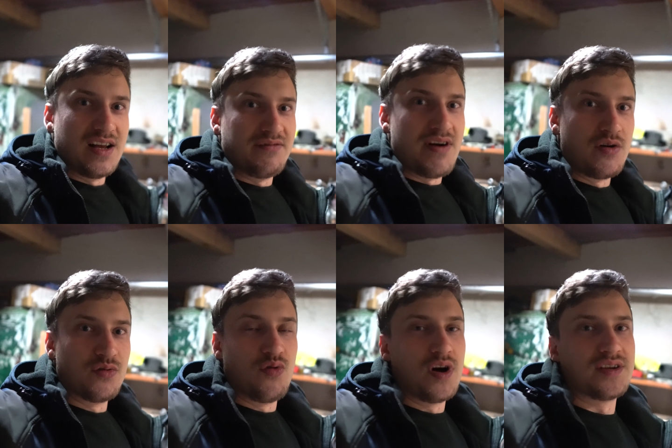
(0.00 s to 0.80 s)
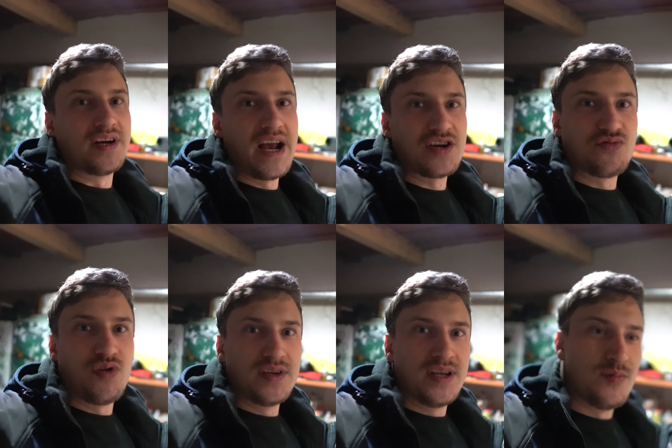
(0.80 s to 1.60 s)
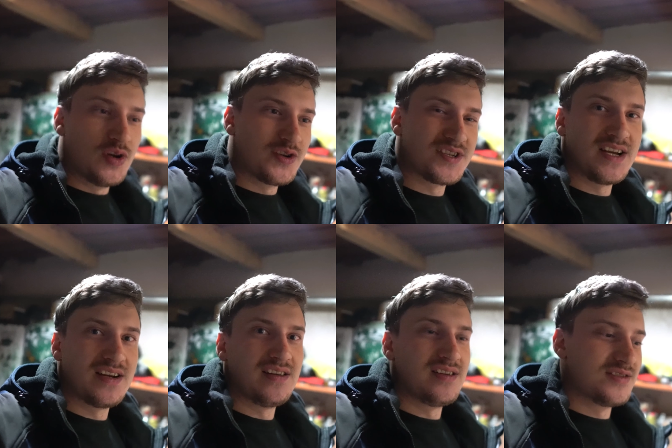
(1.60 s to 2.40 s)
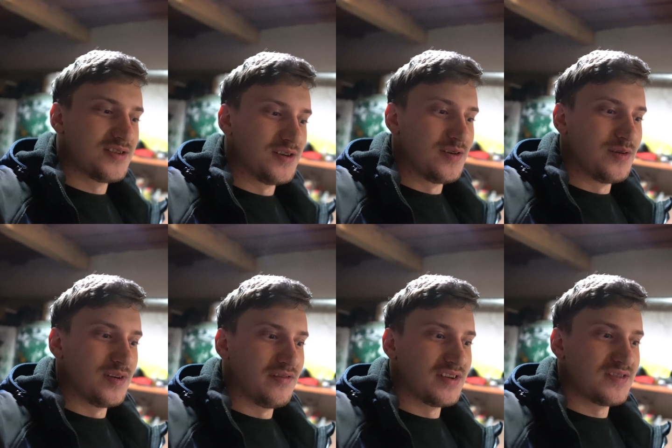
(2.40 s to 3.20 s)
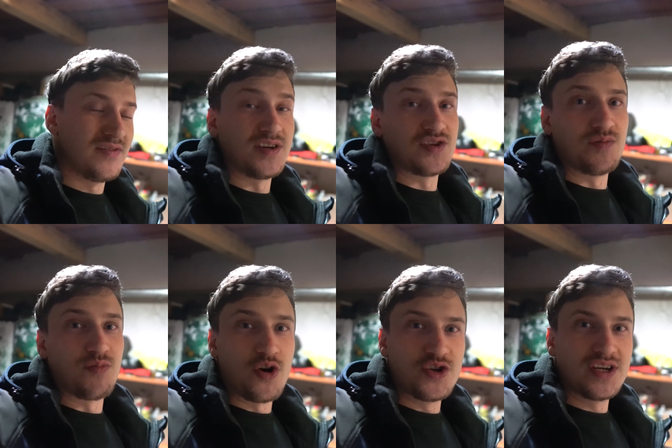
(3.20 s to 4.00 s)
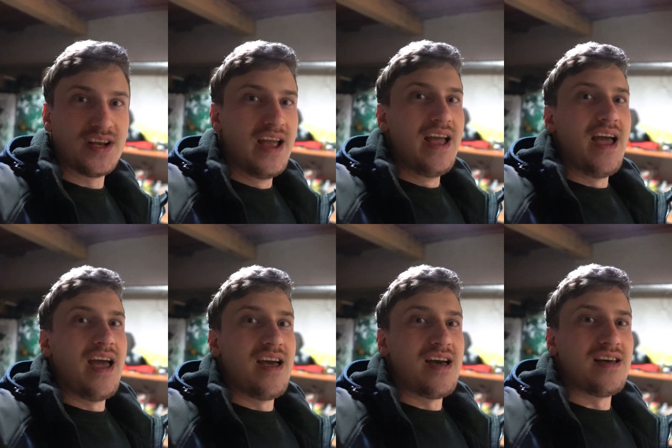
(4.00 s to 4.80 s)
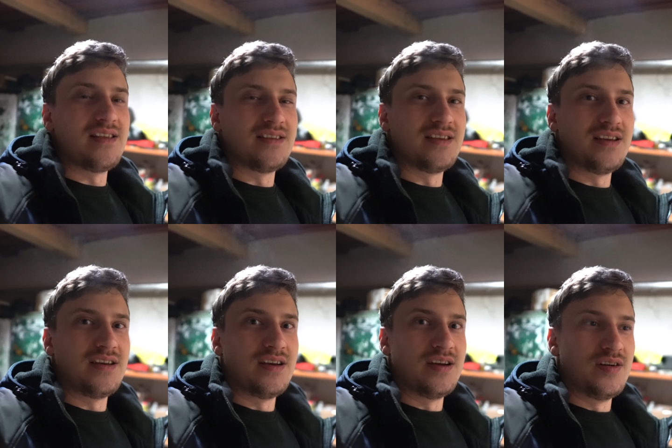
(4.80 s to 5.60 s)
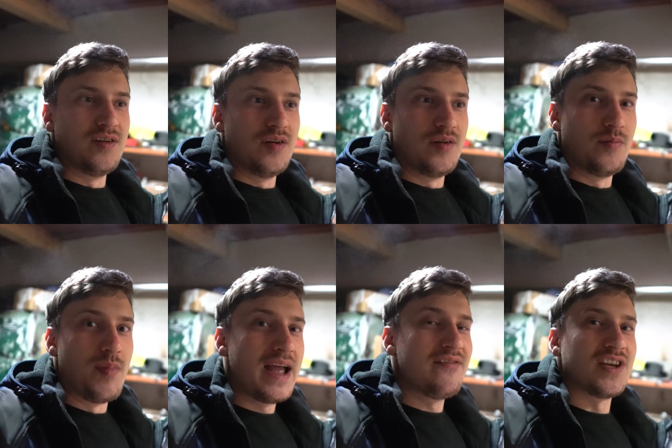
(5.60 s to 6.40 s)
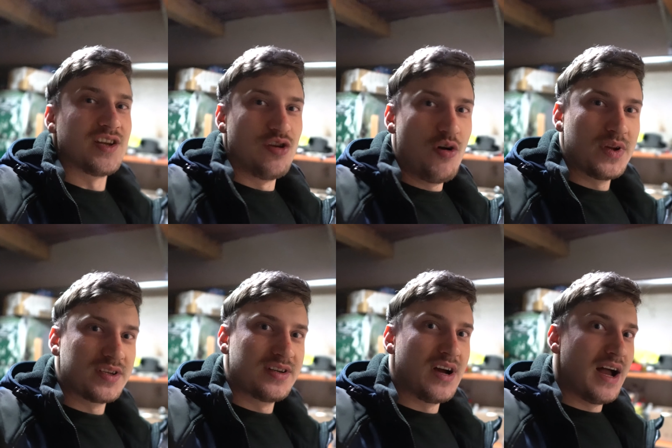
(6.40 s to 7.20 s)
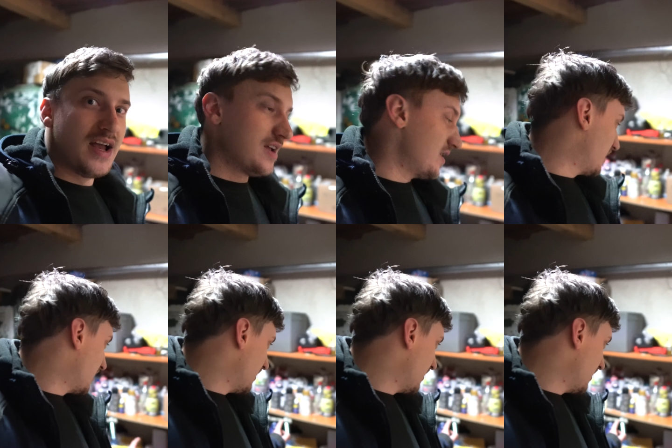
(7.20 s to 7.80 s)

I found one crashed one motorcycle, so it was very cheap project. And by the kilometer, I